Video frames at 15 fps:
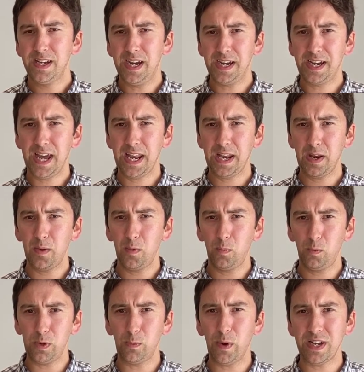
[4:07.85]
Again,
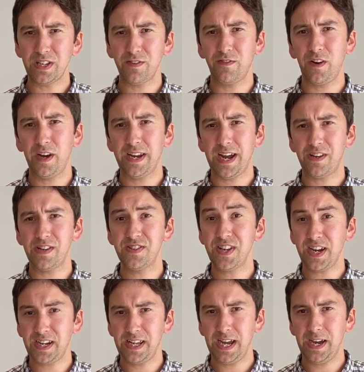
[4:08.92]
we wait to find out
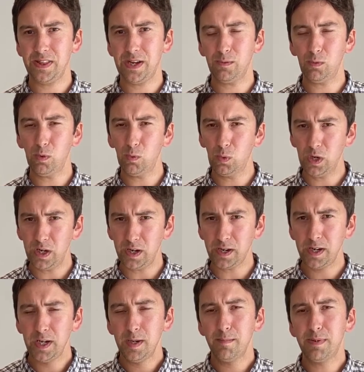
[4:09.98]
exactly how that will
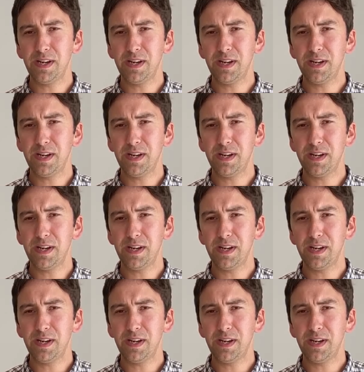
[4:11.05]
work,